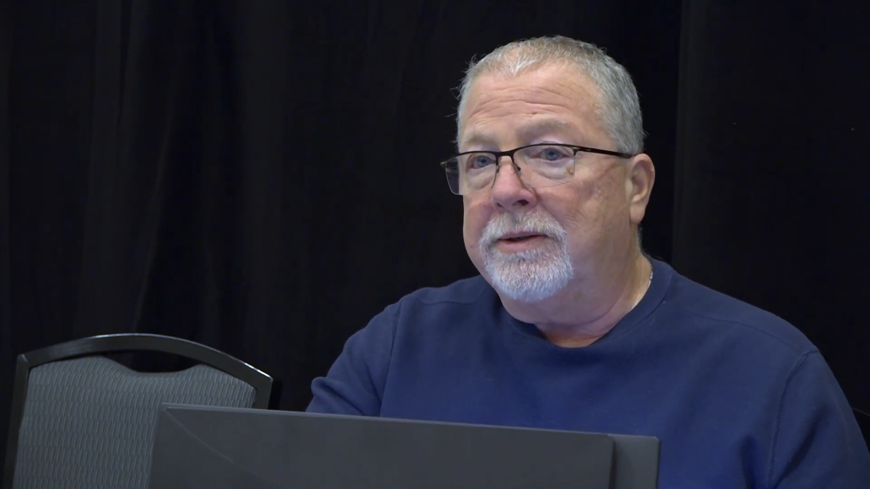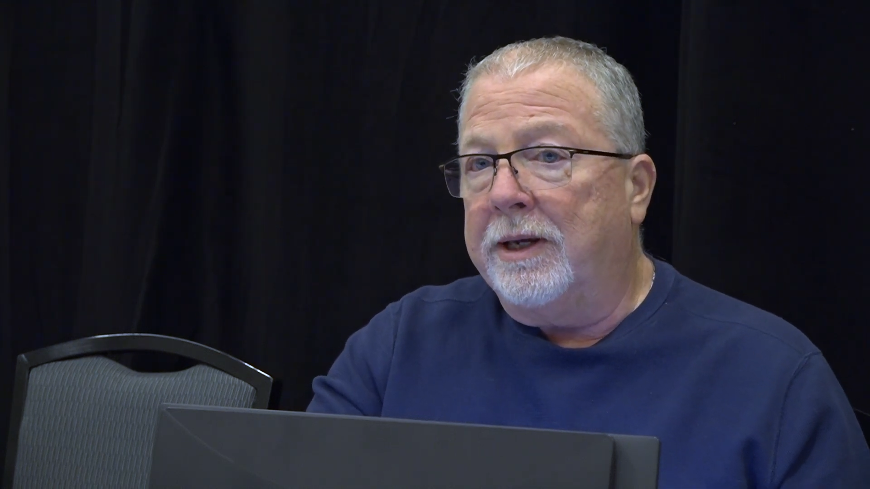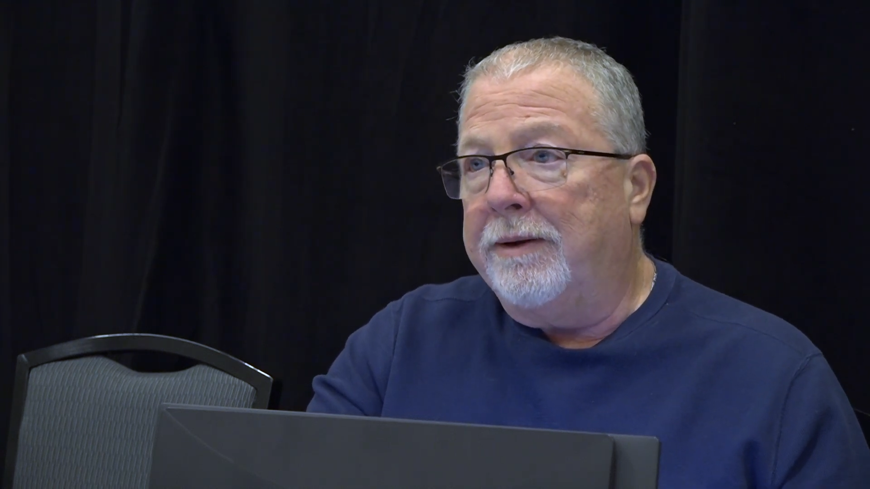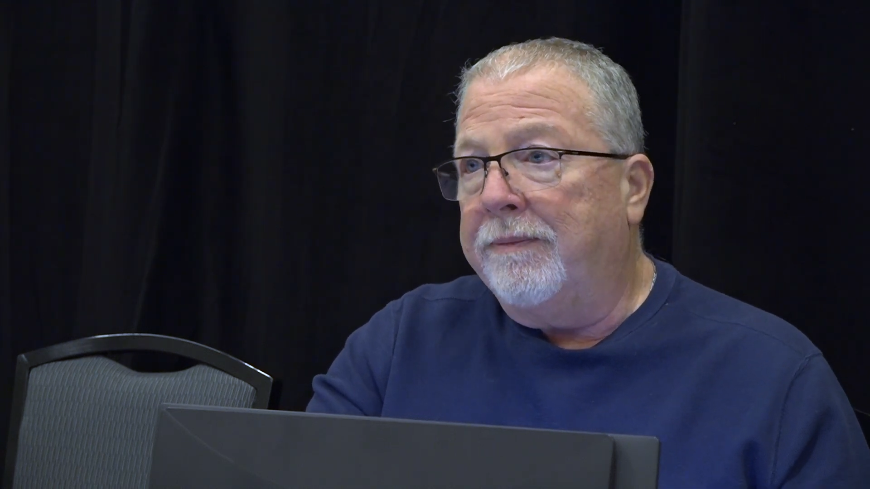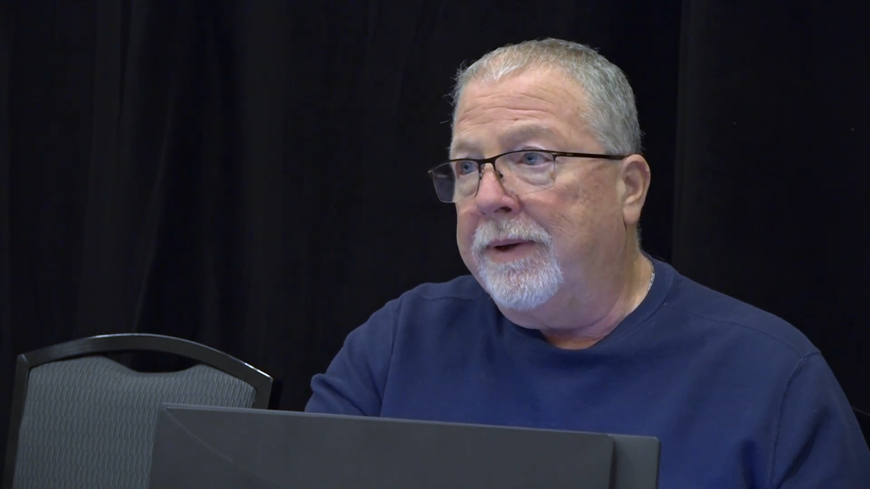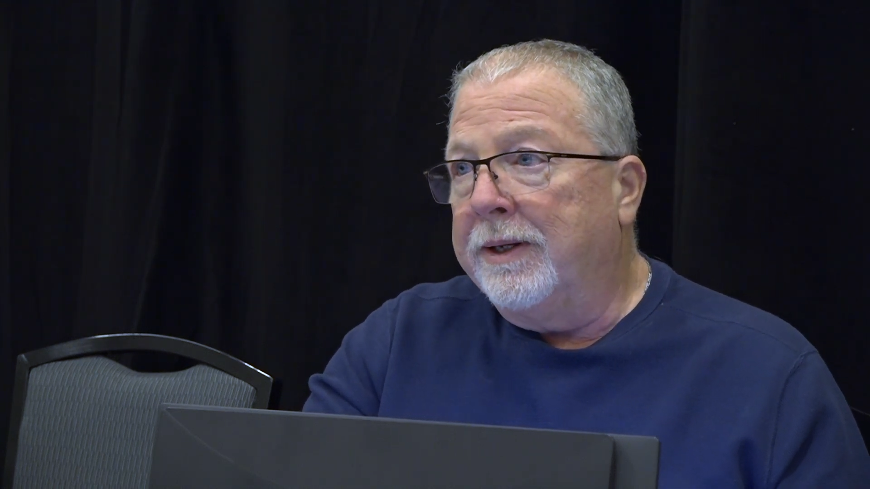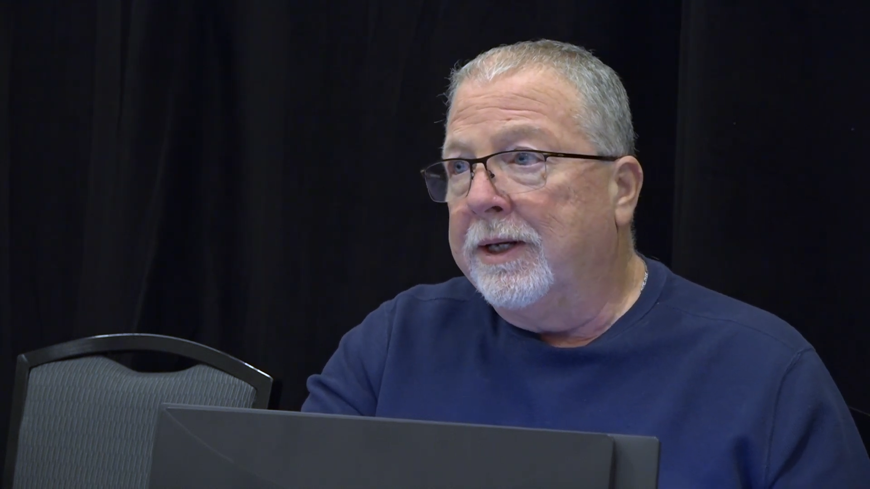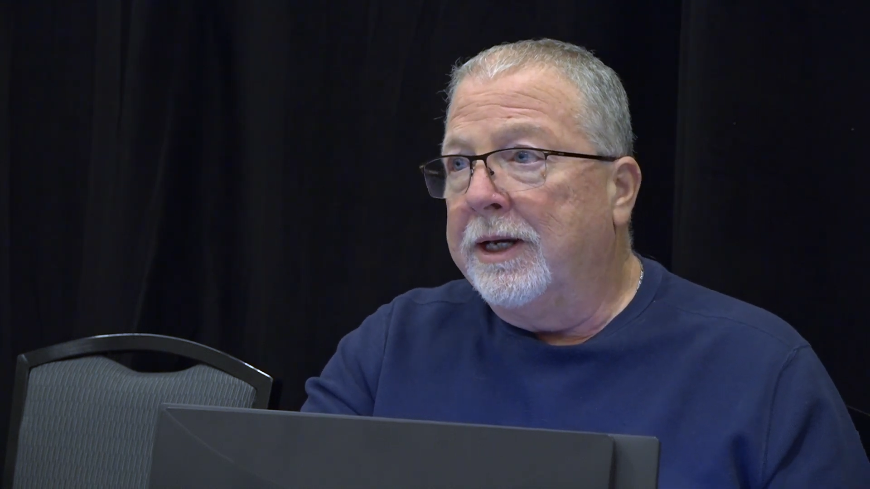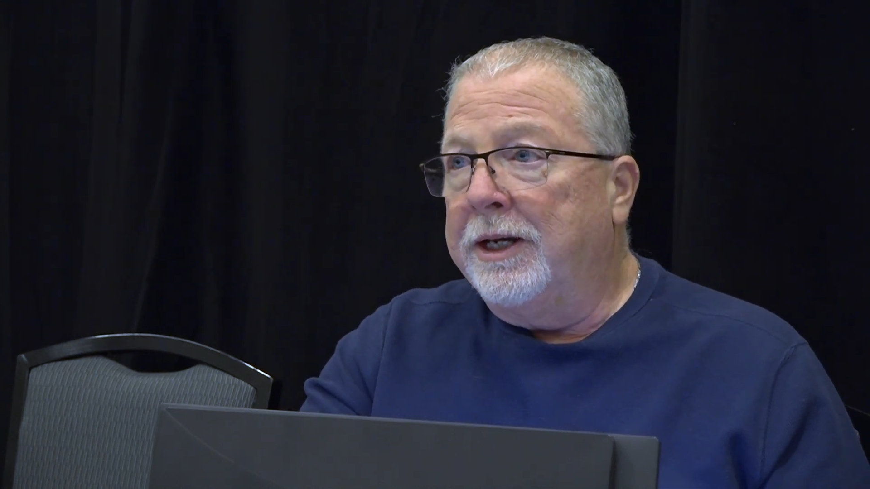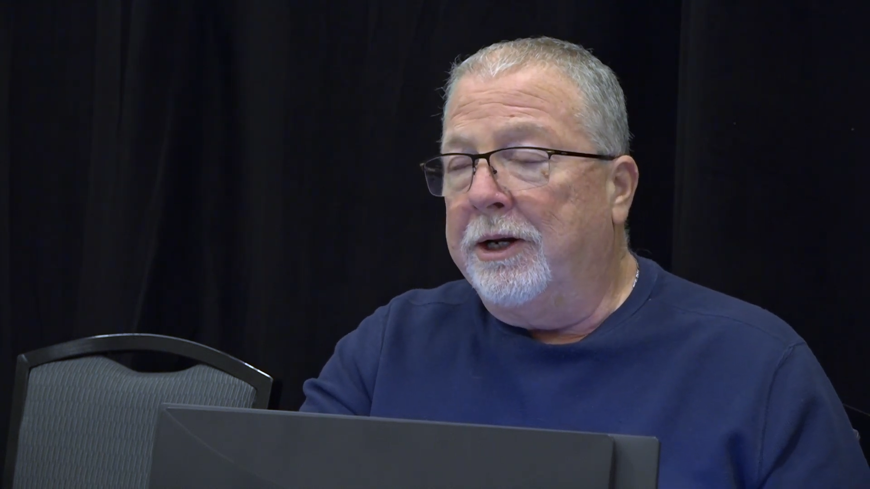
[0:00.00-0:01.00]
Say
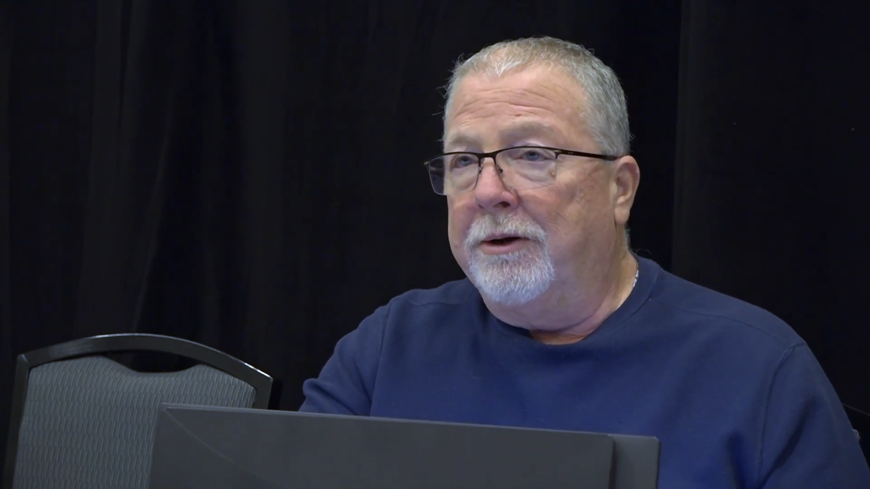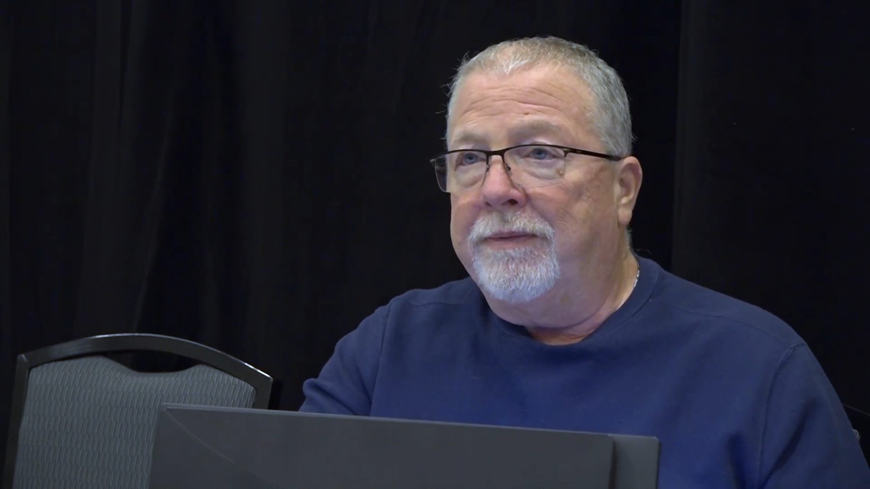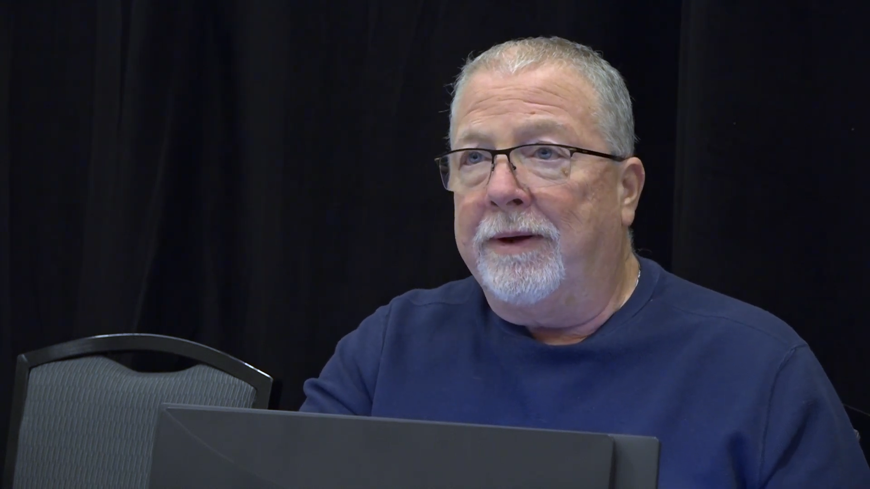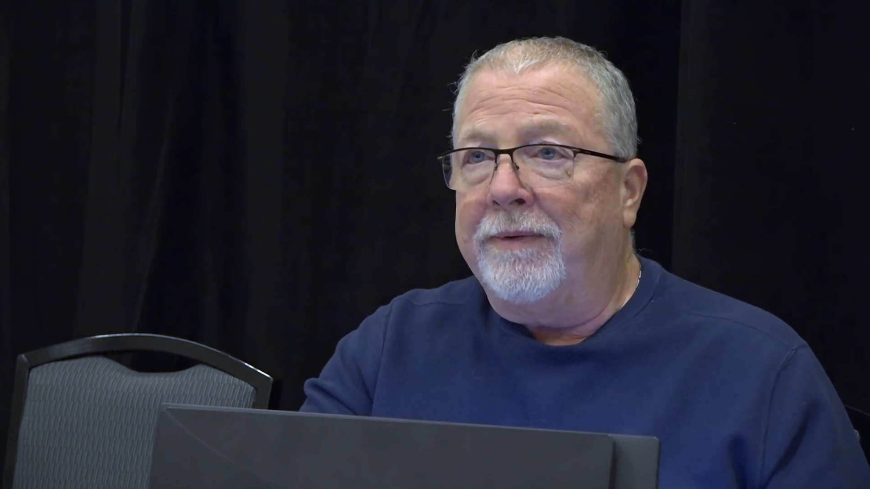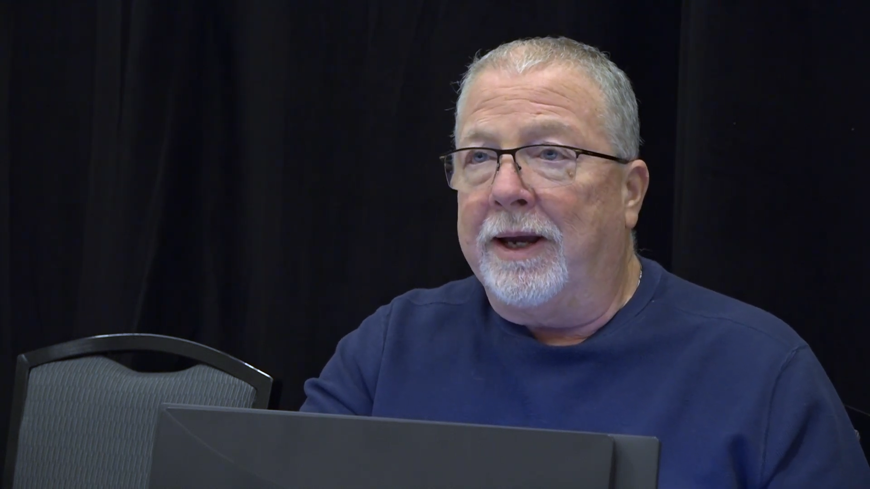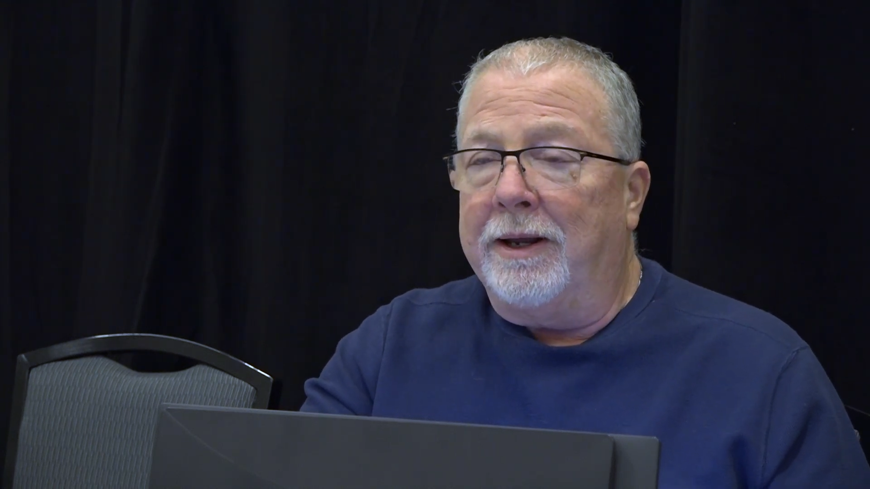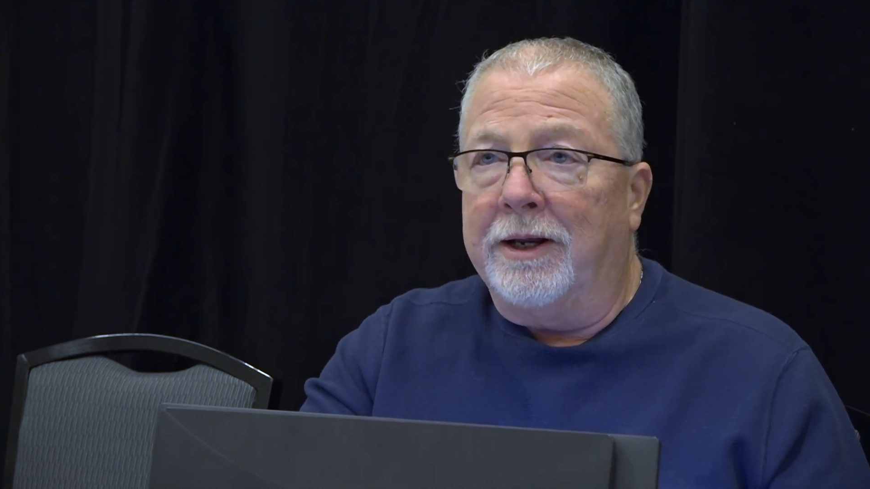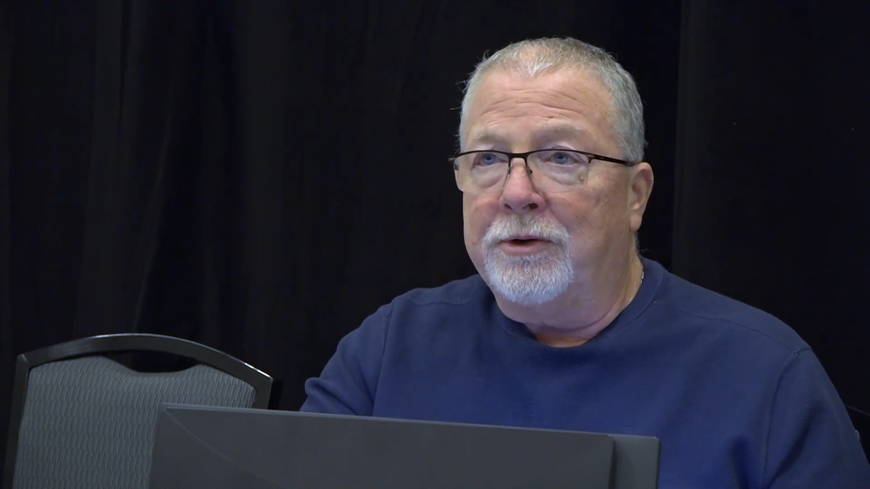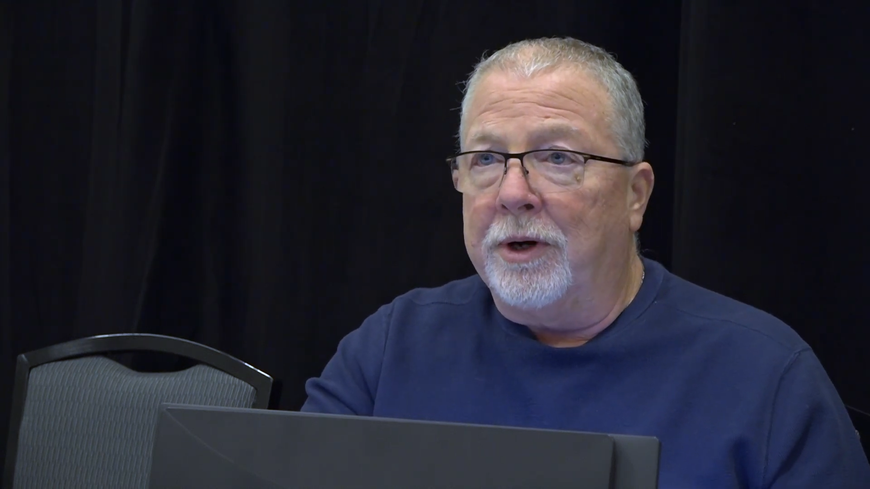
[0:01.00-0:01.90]
if I've got a